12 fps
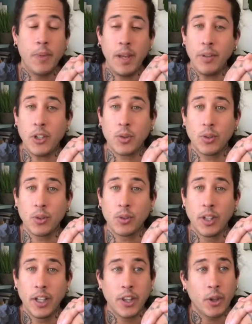may be true.
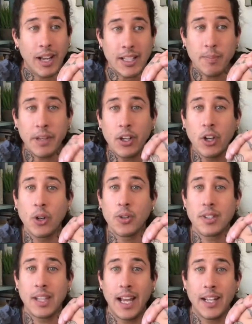There has been no
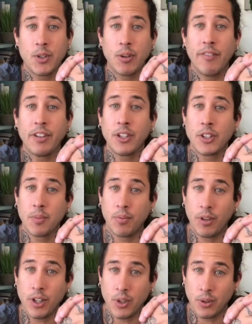science or evidence to
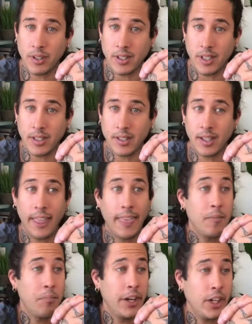point towards this,
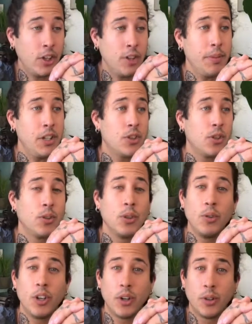but it could be true,
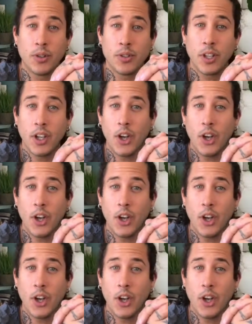who knows?